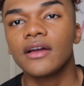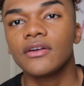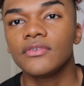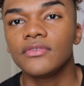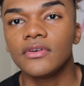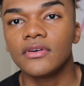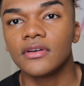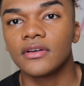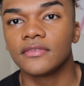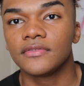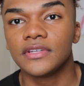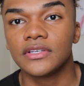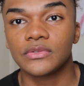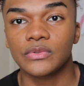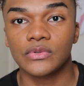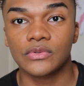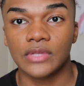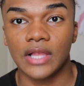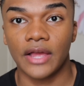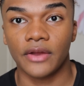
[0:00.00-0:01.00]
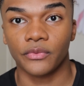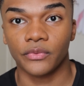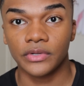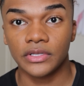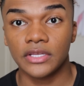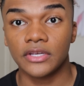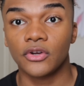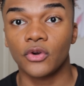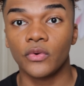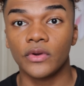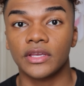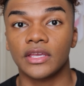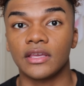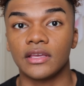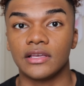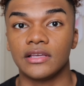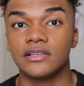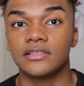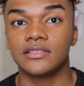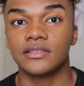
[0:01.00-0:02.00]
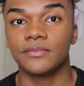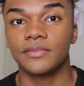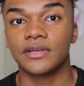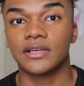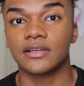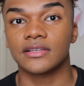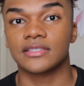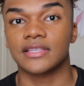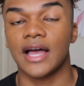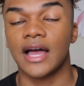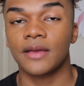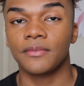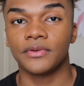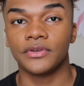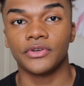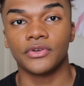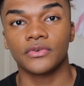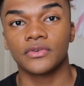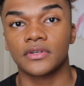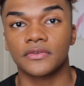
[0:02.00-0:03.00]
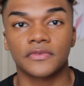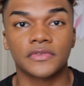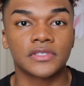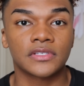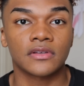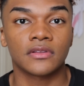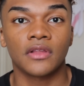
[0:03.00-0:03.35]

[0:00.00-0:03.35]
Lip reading: don't know if this was like really quick and easy because I've been doing it for so